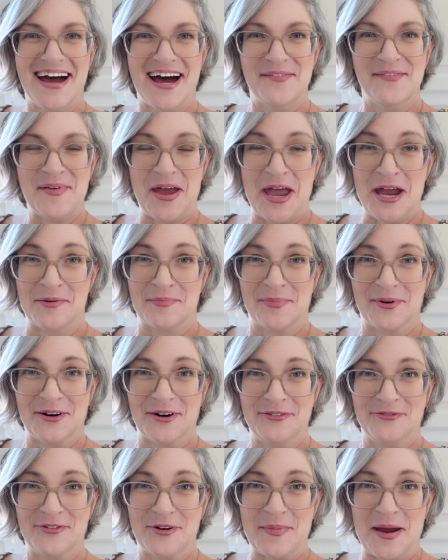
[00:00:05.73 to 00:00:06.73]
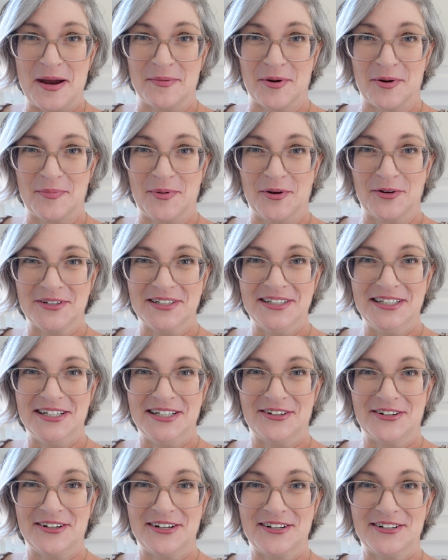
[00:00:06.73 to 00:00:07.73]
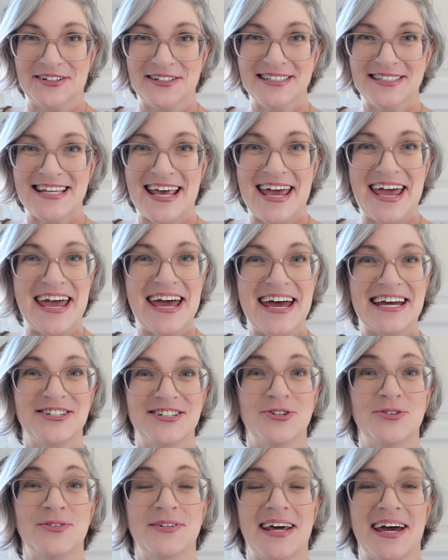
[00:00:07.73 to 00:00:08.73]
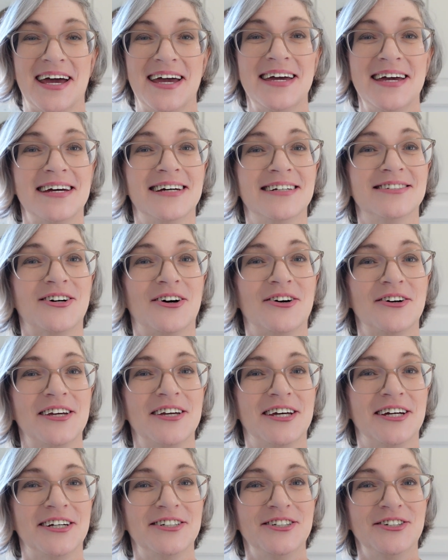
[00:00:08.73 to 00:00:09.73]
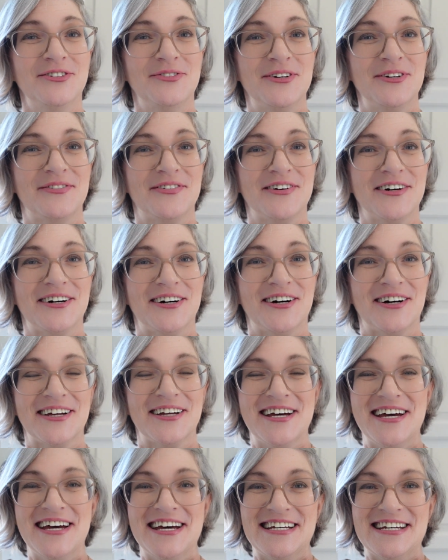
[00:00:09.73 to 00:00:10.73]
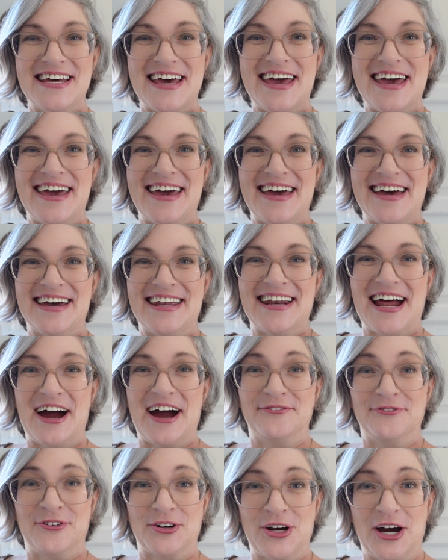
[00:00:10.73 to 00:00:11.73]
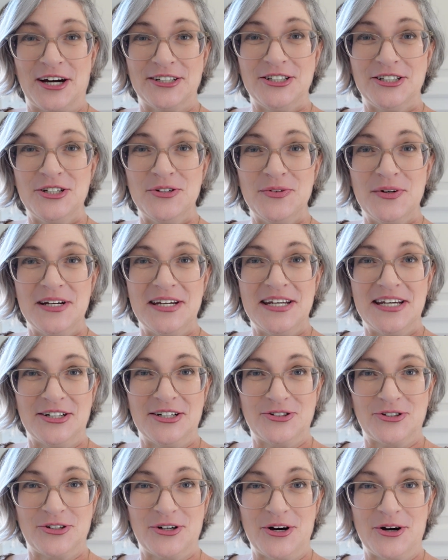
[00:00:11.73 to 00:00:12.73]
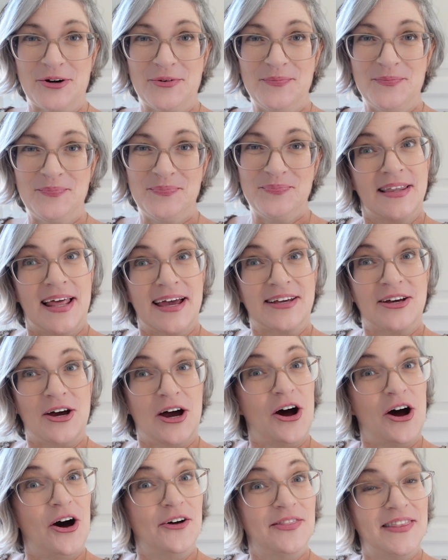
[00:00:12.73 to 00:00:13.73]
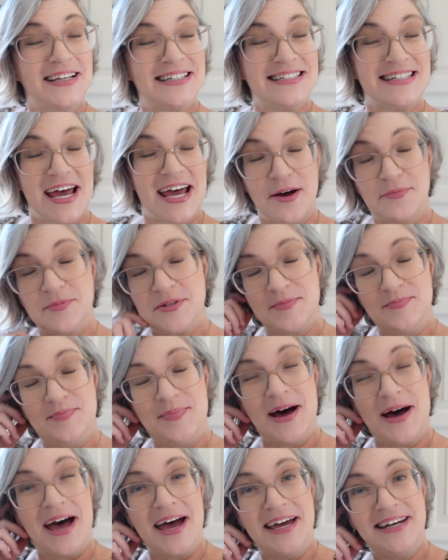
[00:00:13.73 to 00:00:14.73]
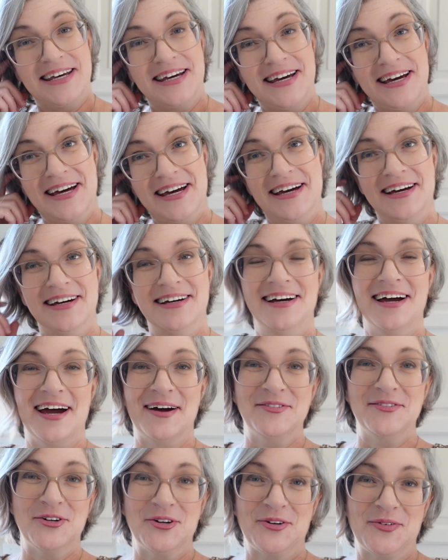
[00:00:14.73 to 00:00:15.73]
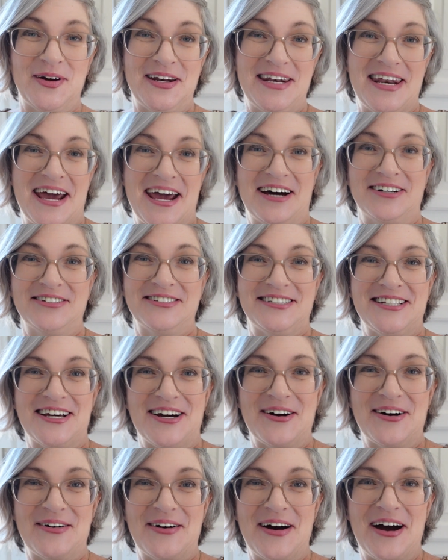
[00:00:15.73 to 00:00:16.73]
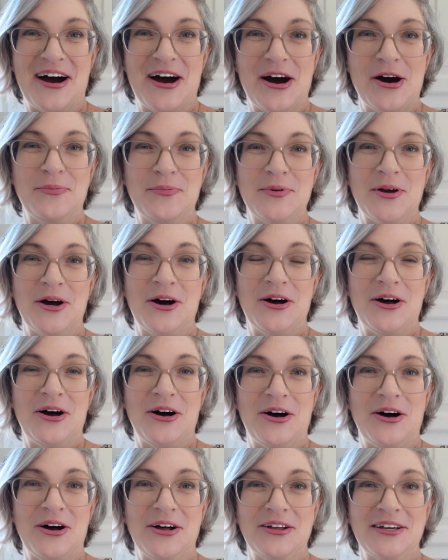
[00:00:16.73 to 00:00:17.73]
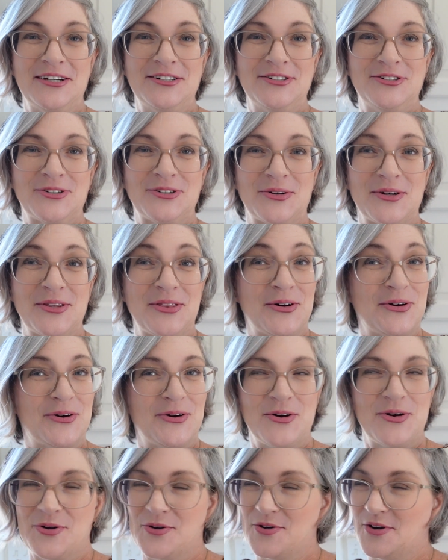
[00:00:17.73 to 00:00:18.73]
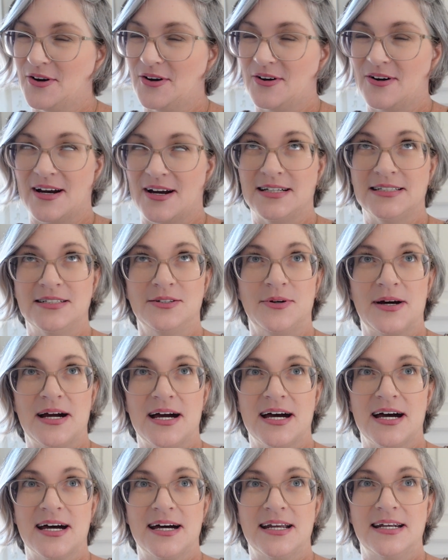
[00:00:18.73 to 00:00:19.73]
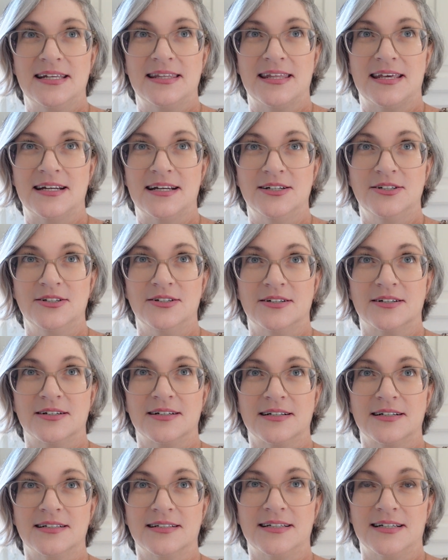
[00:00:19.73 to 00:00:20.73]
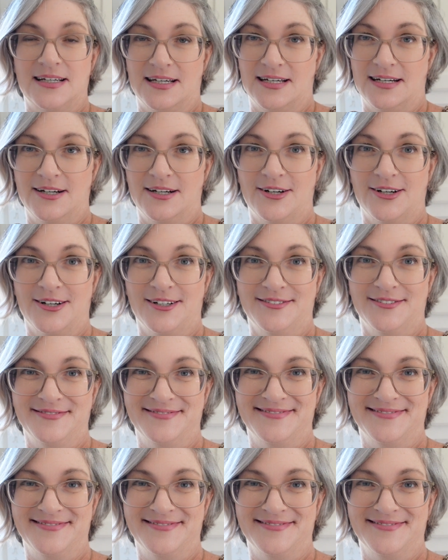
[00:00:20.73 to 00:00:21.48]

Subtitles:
I'm Amber from Amber Polk Interiors, and today is our kitchen reveal. And I forgot to do an intro like on the steps, but I'm doing one now. So I hope y'all all enjoyed the crazy ride that it took to get here.